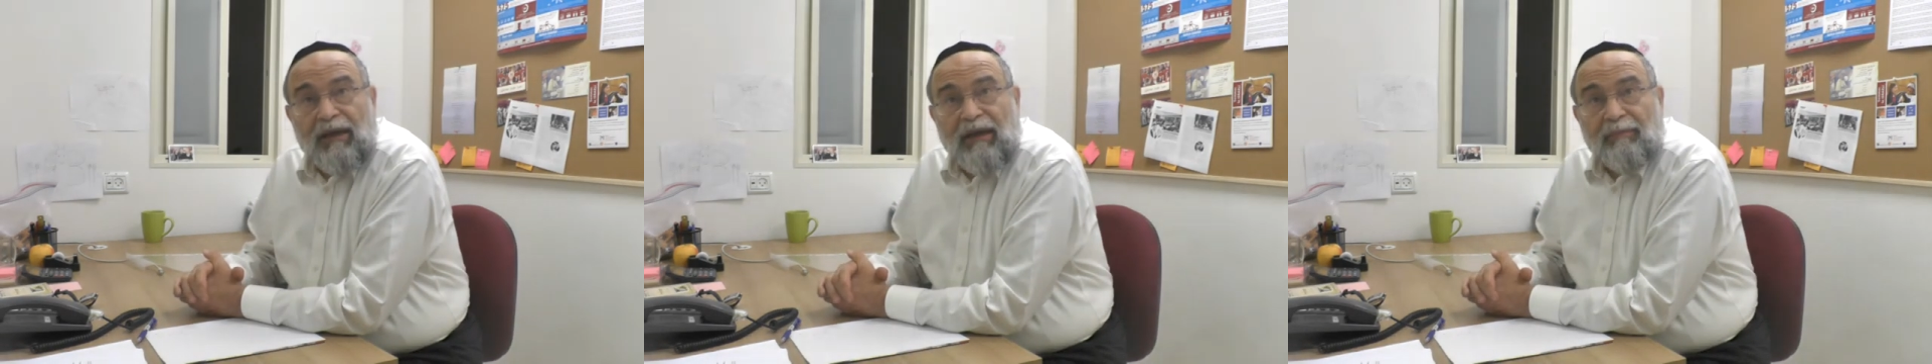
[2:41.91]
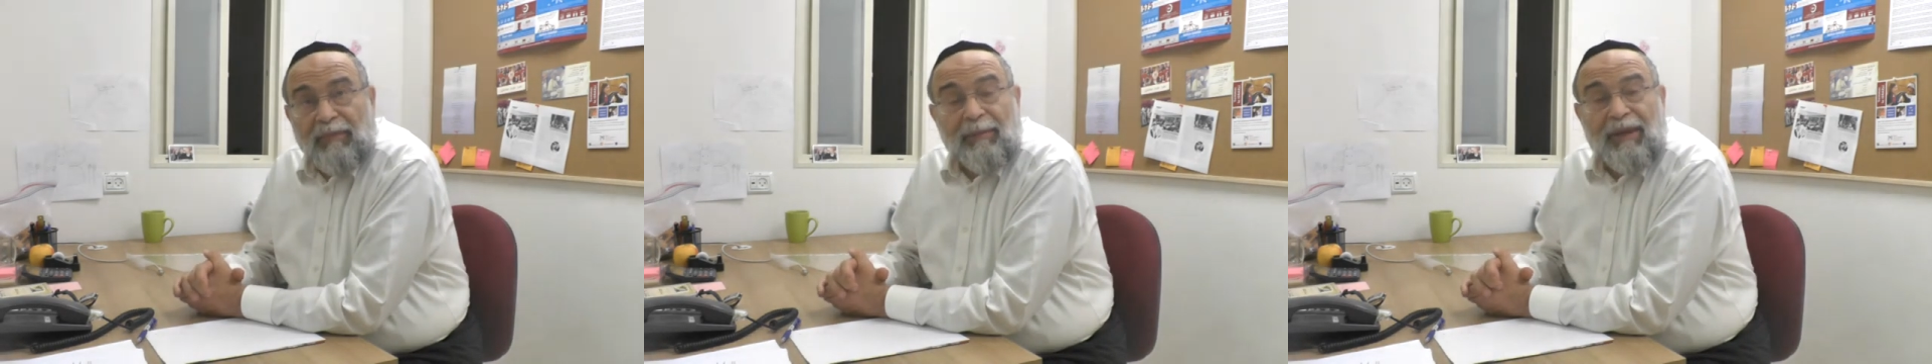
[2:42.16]

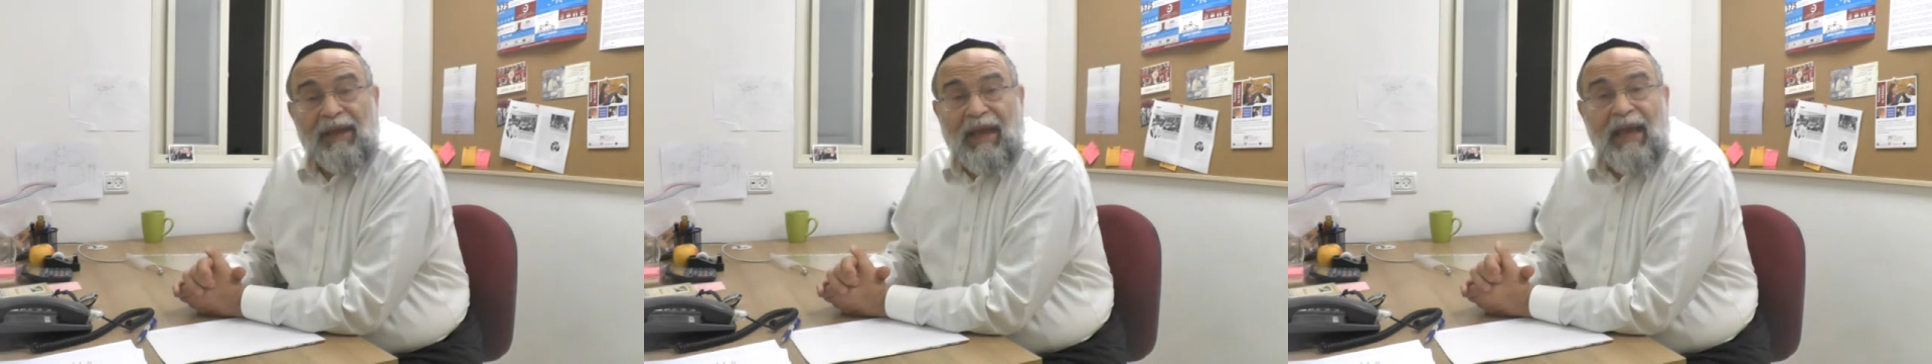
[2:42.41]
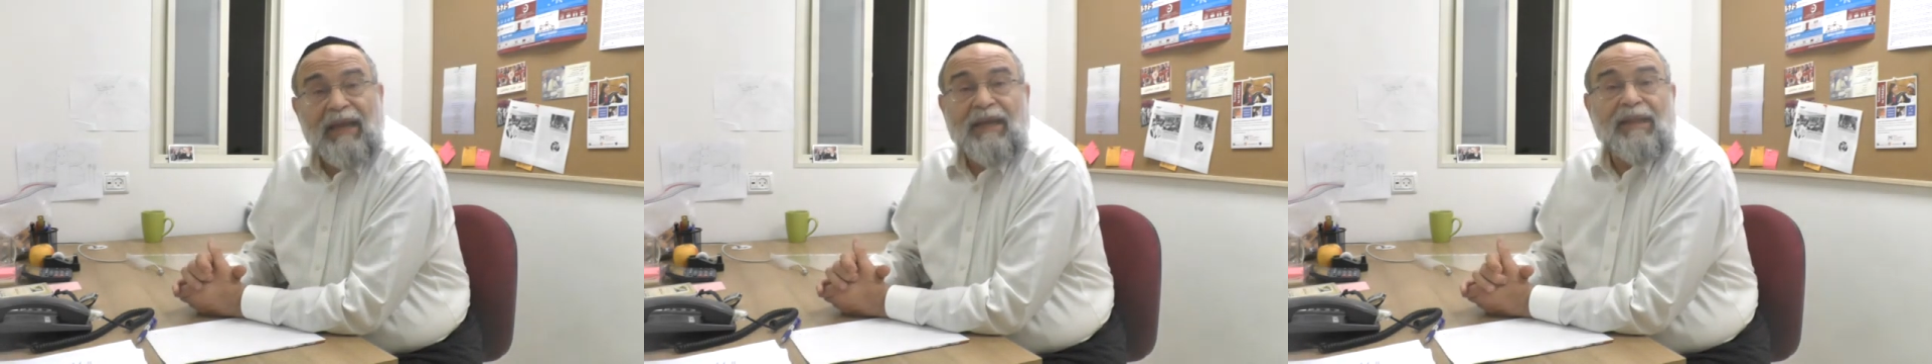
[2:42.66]
and maybe
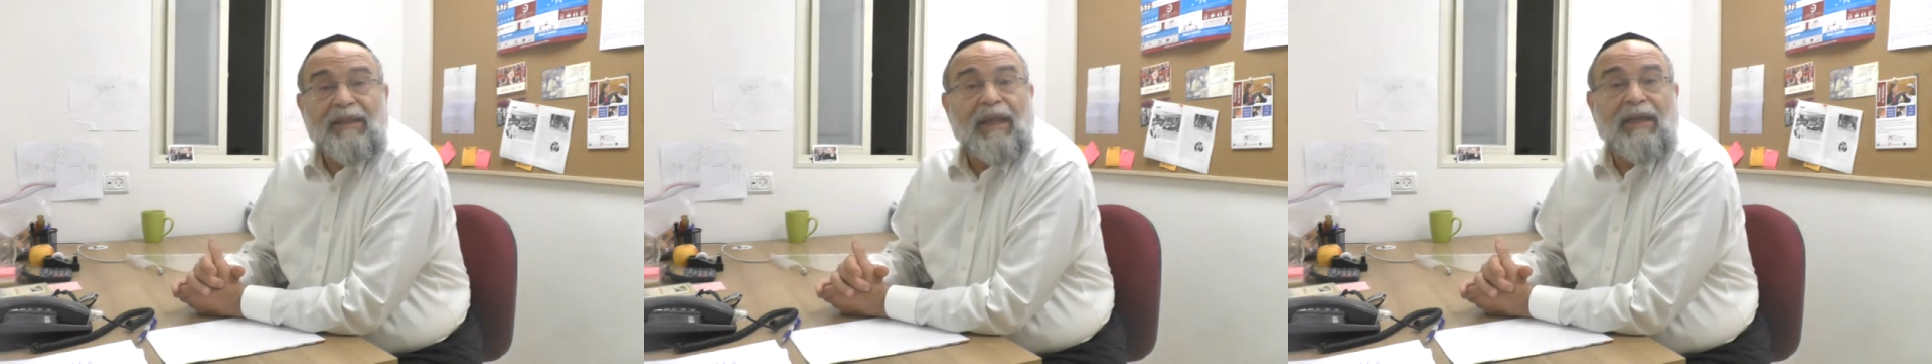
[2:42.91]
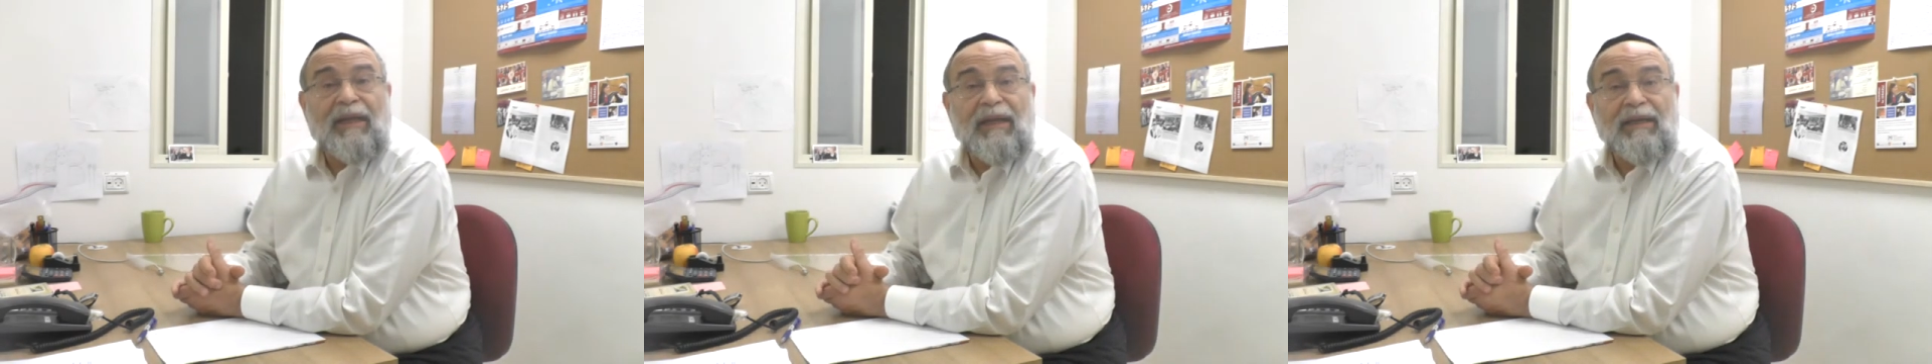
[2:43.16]
hating
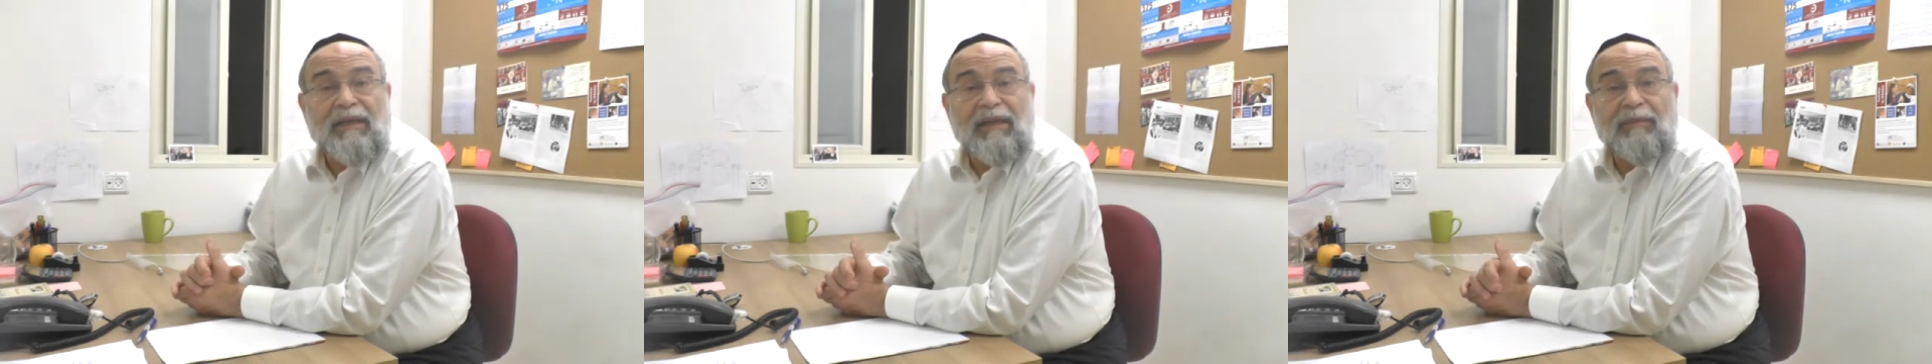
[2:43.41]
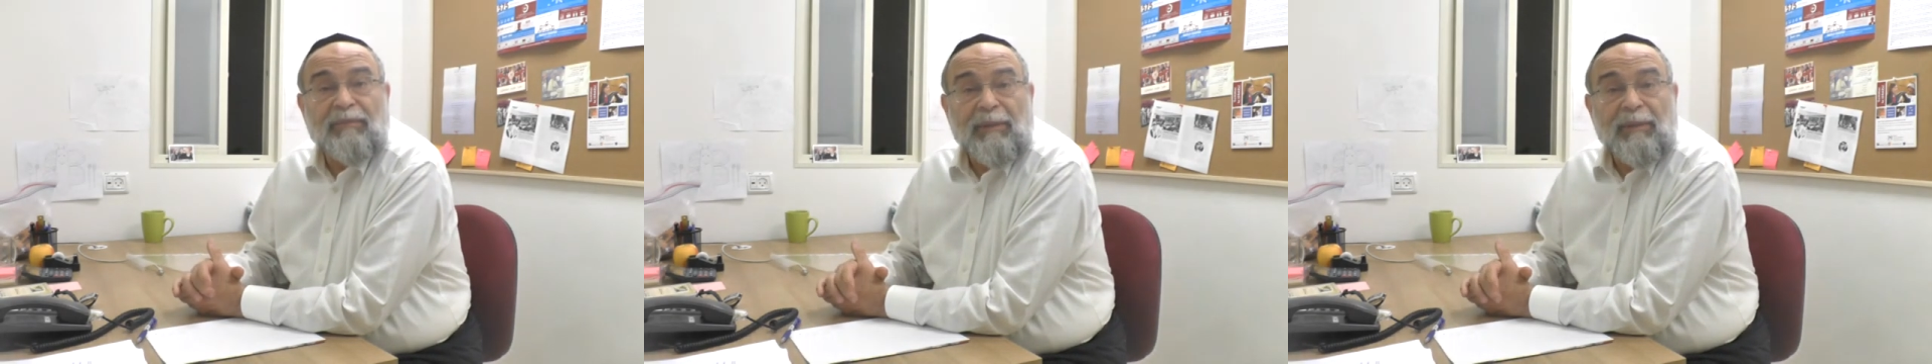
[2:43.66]
that idea,